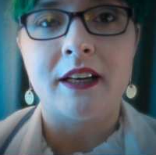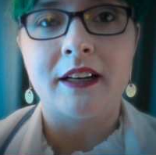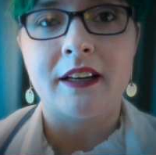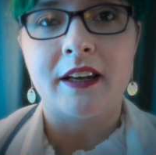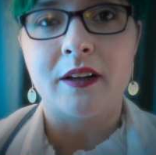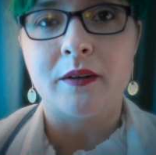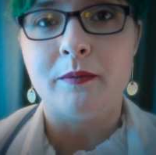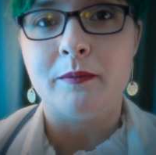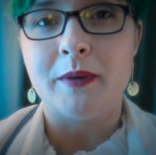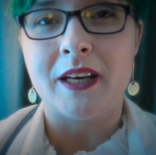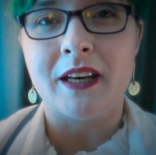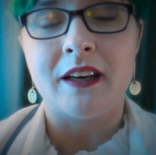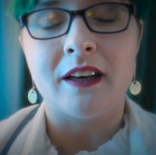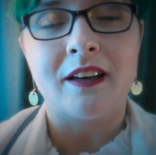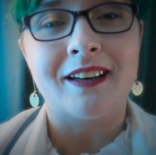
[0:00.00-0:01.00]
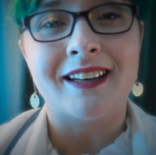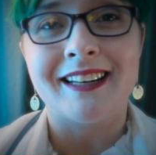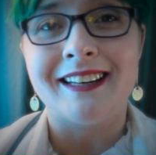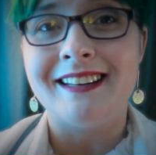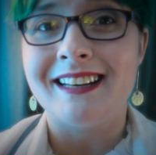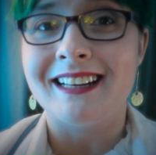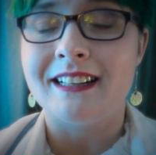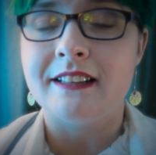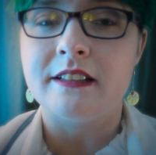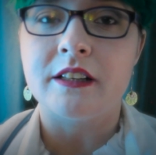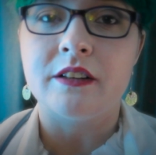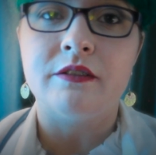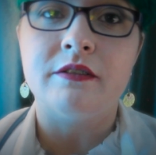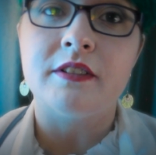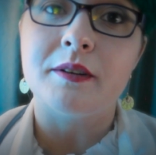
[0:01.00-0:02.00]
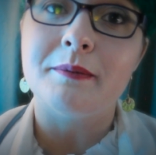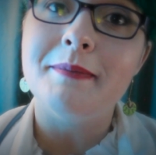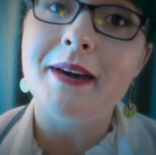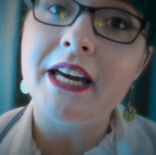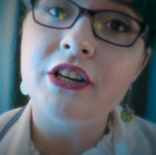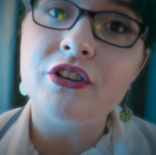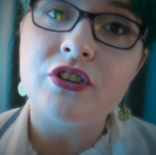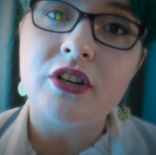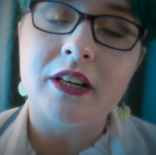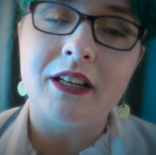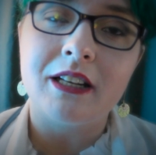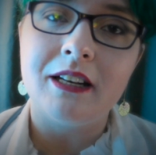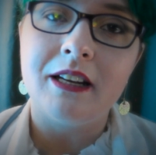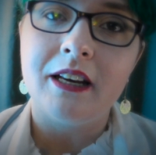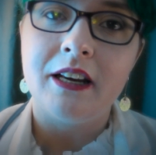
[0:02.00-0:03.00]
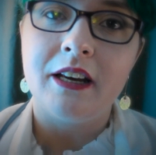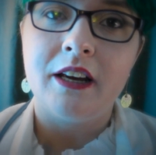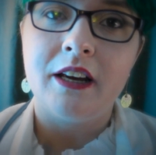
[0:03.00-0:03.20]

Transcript: It can be intense inflammation inflammation,